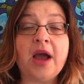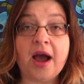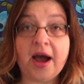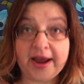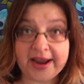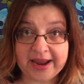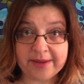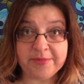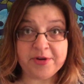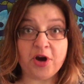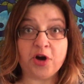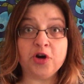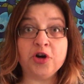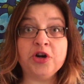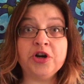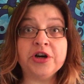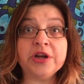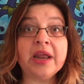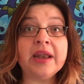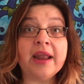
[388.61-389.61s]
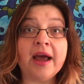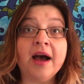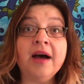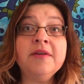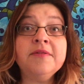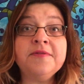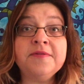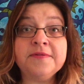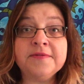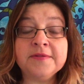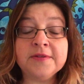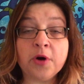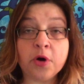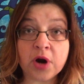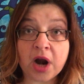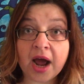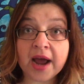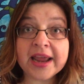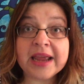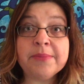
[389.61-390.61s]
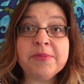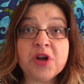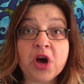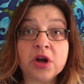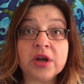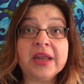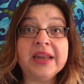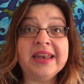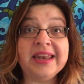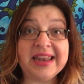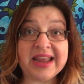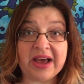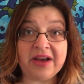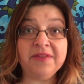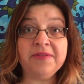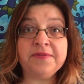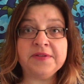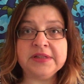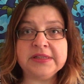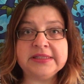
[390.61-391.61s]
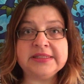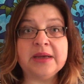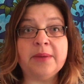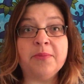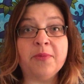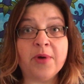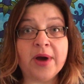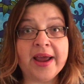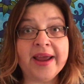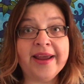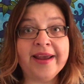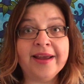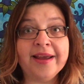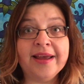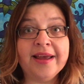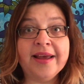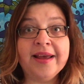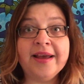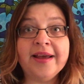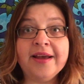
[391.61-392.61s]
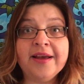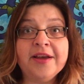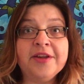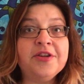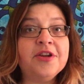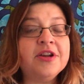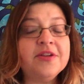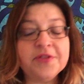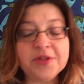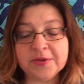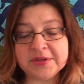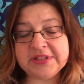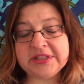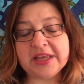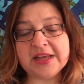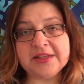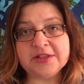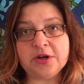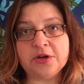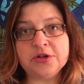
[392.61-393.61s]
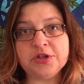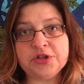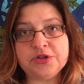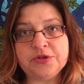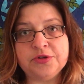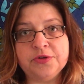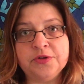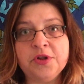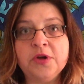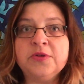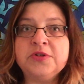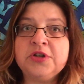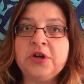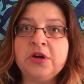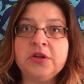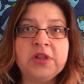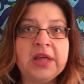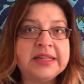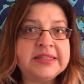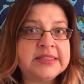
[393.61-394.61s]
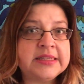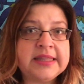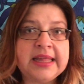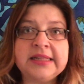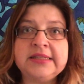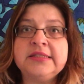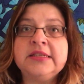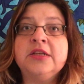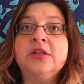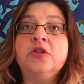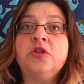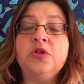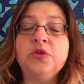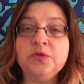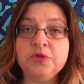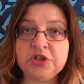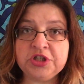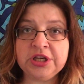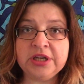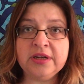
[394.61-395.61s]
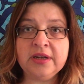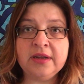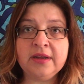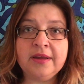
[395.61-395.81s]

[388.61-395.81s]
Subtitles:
I am not good enough, or I am not enough in some way, none of those things are true. That's illusion,